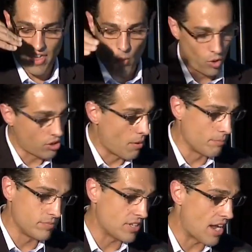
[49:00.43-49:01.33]
work on
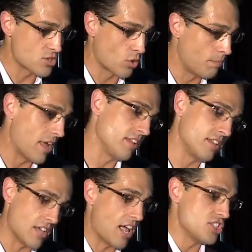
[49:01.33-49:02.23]
dinosaur
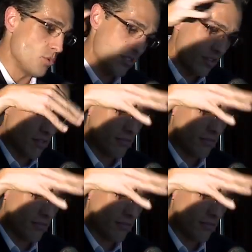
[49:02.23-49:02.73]
paleontology with the